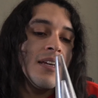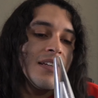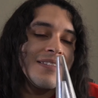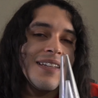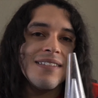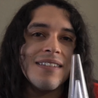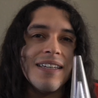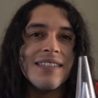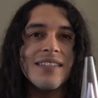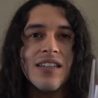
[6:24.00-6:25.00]
Since
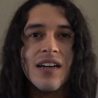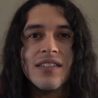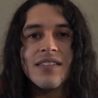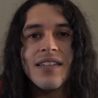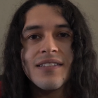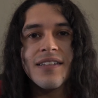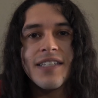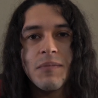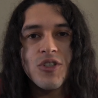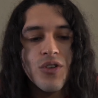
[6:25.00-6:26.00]
this does sense the
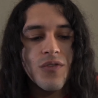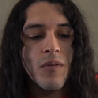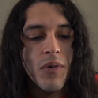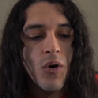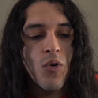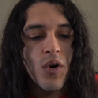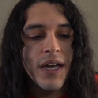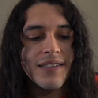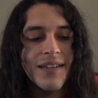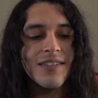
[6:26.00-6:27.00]
temperature of the bowl,
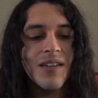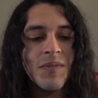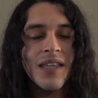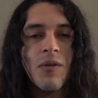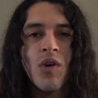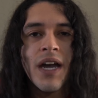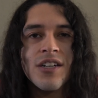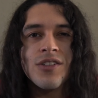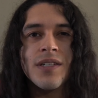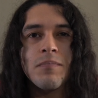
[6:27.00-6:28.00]
it's not something that will
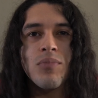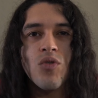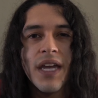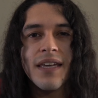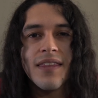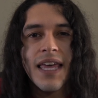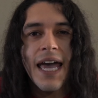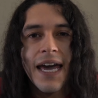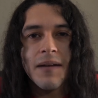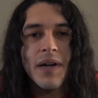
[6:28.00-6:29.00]
actually break the
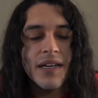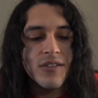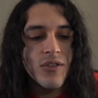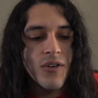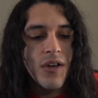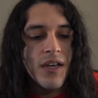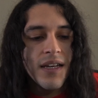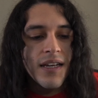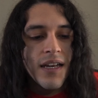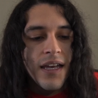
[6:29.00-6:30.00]
atomizer.
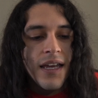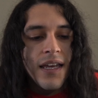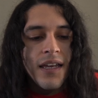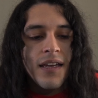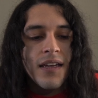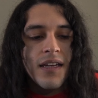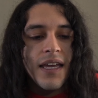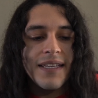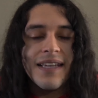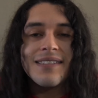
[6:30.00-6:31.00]

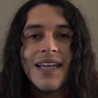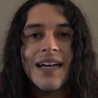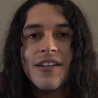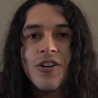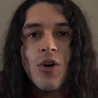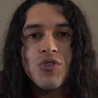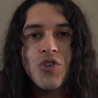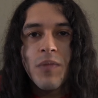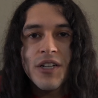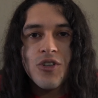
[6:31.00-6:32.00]
It's not going to go
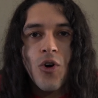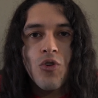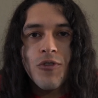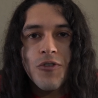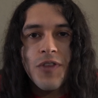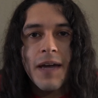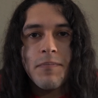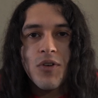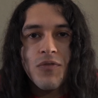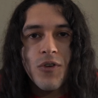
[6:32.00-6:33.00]
too much over that
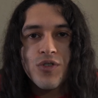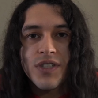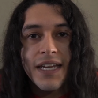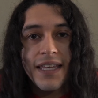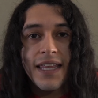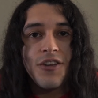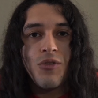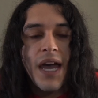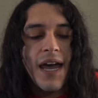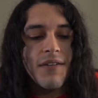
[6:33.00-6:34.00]
preferred setting that you
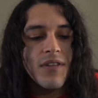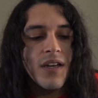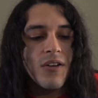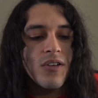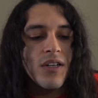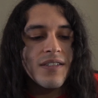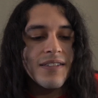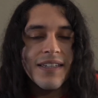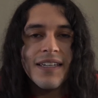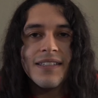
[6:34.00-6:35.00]
have there,
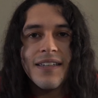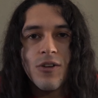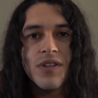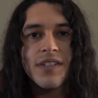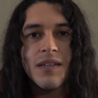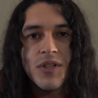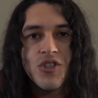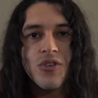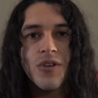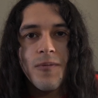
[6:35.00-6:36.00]
since it can tell the temperature.